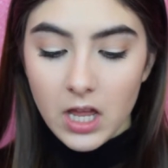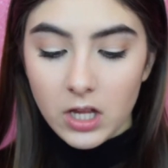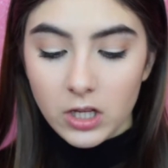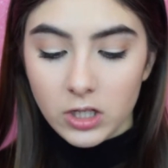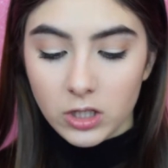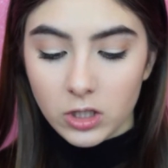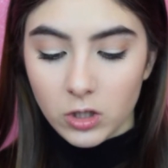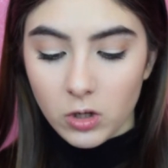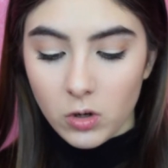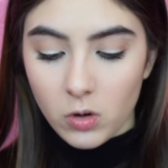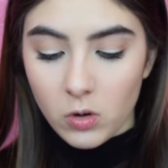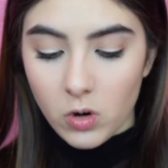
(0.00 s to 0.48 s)

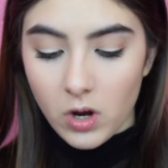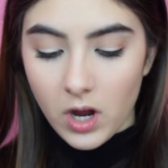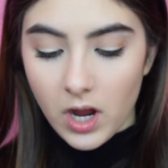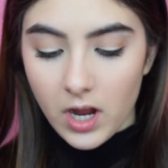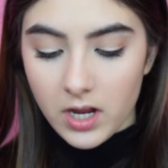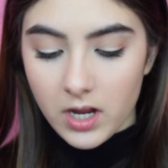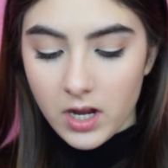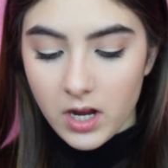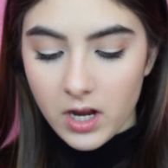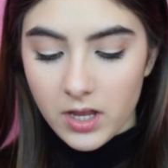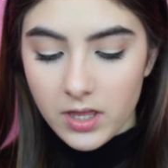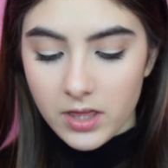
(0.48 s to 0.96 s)
So
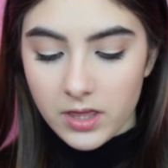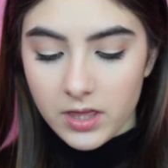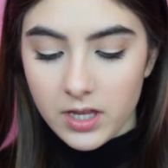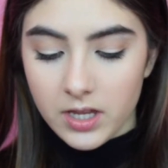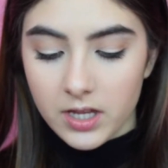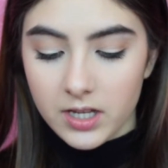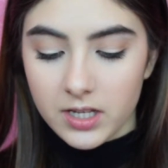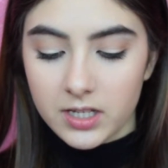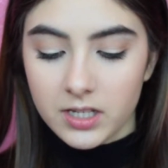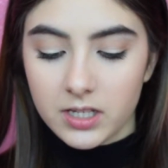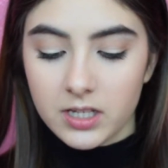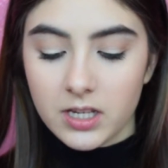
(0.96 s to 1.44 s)
I got
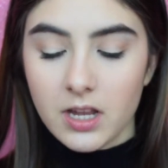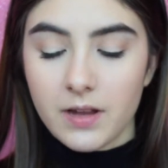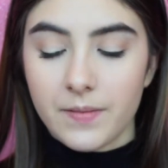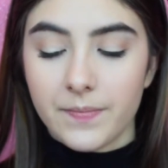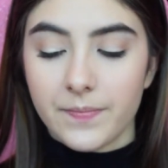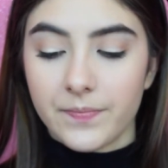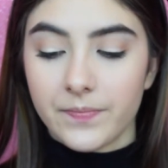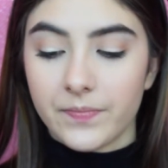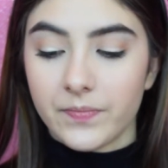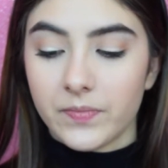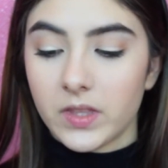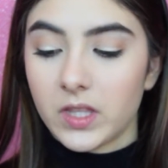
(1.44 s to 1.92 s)
this
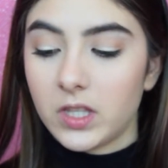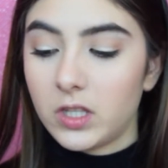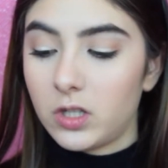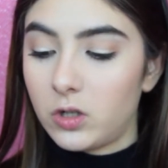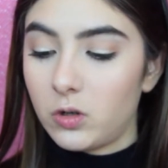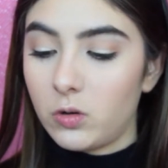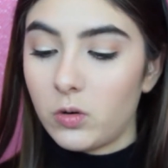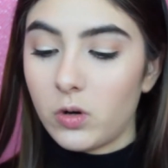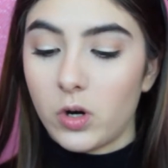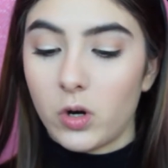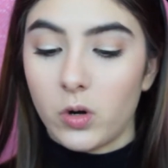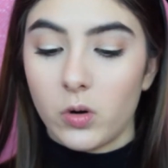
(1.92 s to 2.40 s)

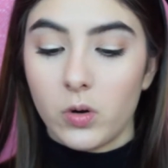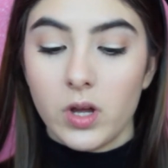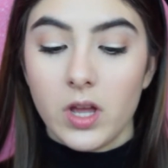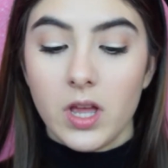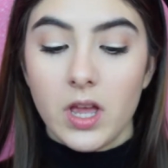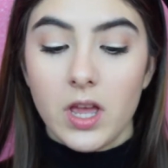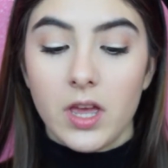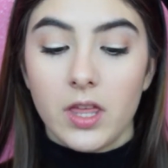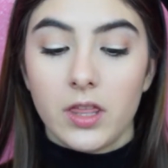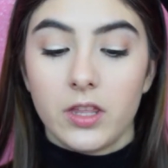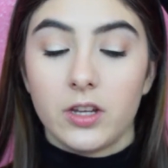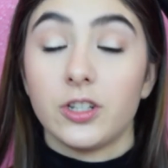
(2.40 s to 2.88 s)
duo
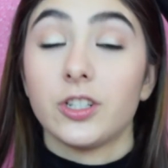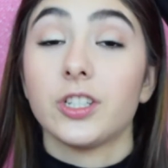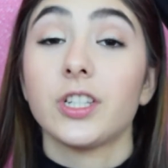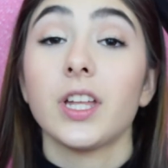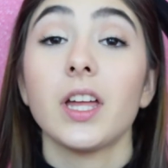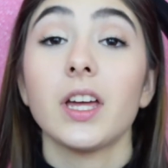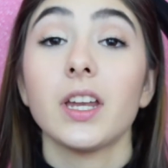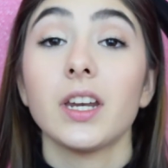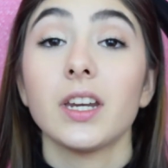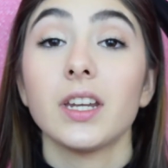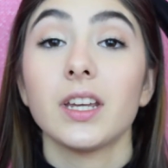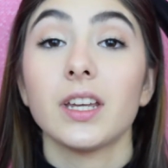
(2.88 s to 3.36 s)
they're
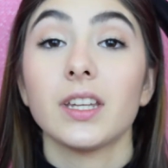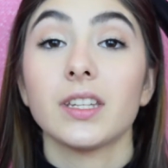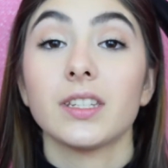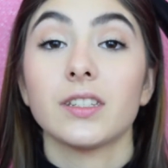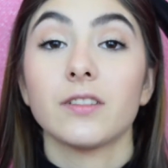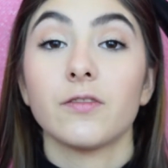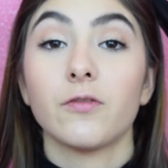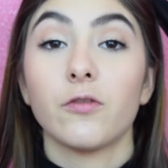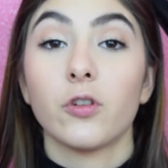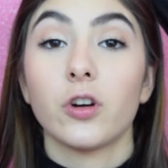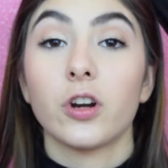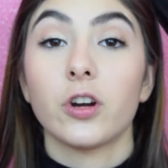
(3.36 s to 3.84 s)
selling it at
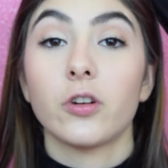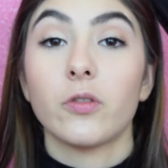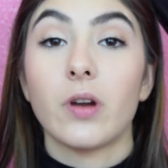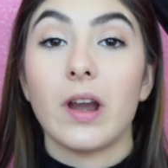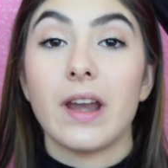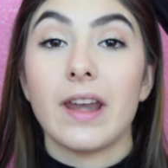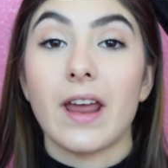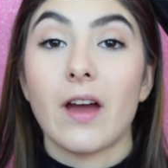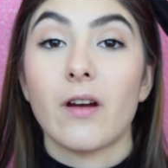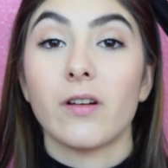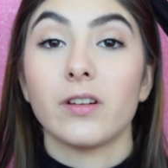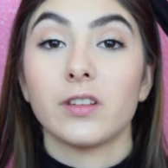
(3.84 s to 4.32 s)
Sephora
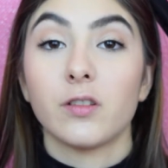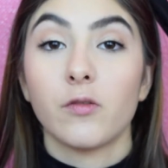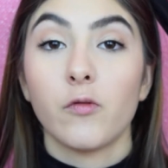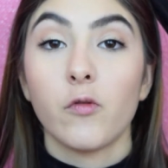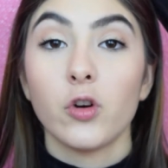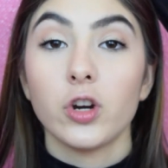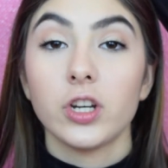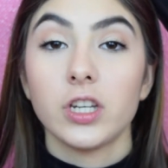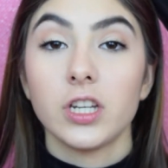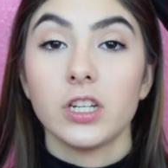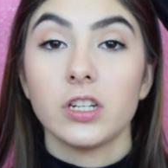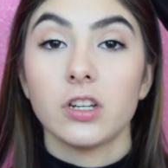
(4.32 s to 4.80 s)
right now. It's
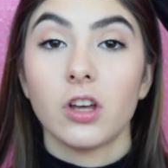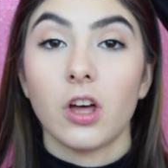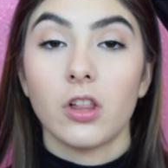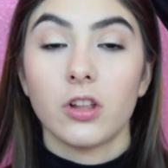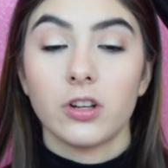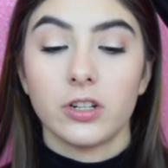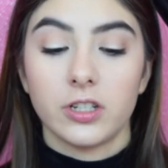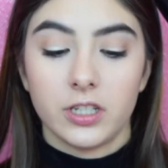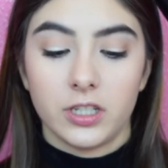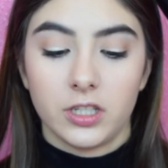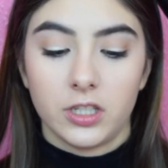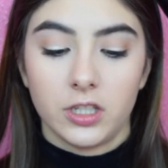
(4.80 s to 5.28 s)

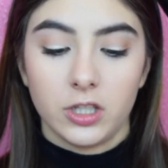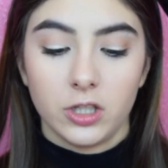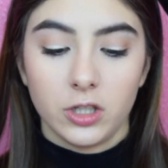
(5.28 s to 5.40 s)
$14. It's